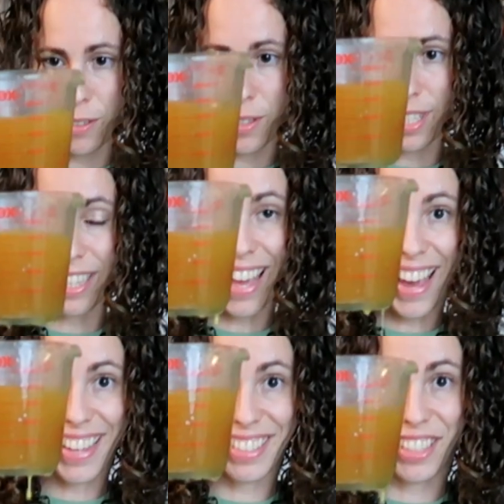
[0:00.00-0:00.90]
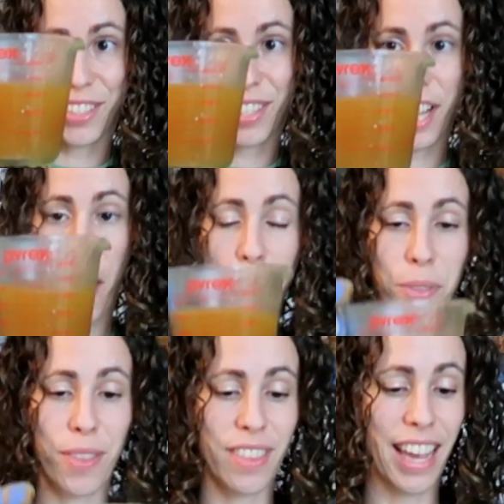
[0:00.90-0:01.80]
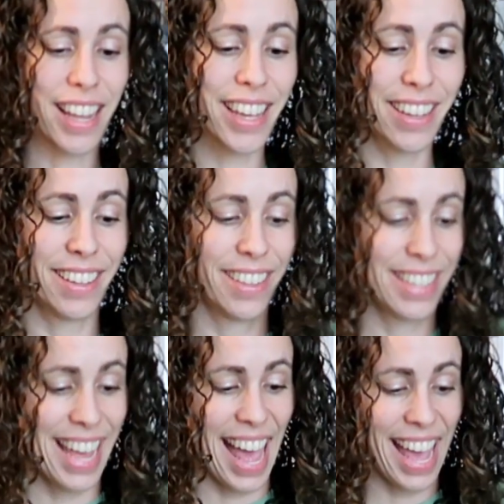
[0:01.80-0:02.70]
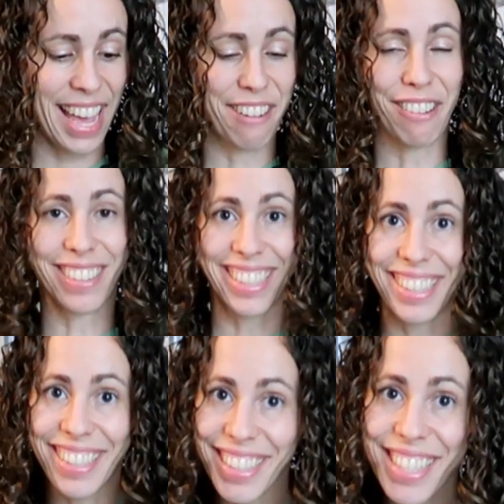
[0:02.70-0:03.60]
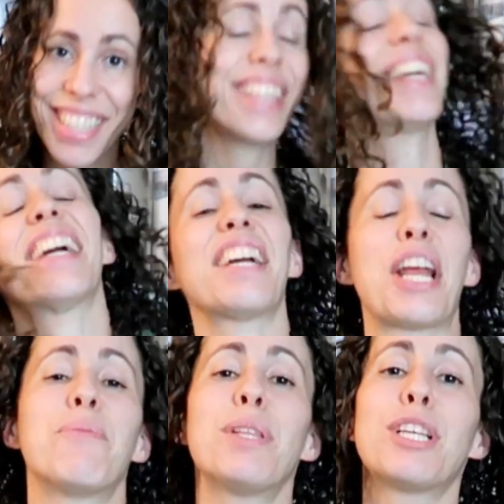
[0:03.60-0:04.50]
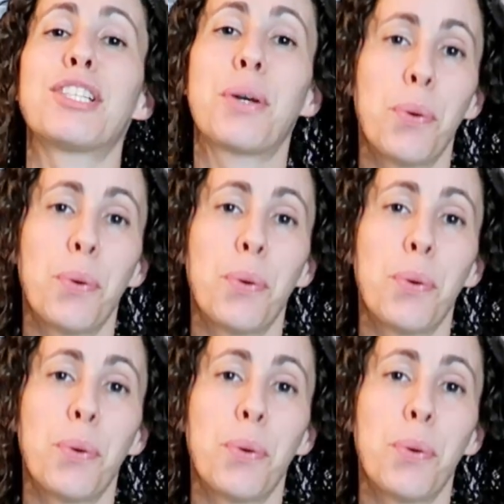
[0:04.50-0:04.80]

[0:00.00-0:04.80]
Do you see that? Do you see how thick and all the goodness in there? And when this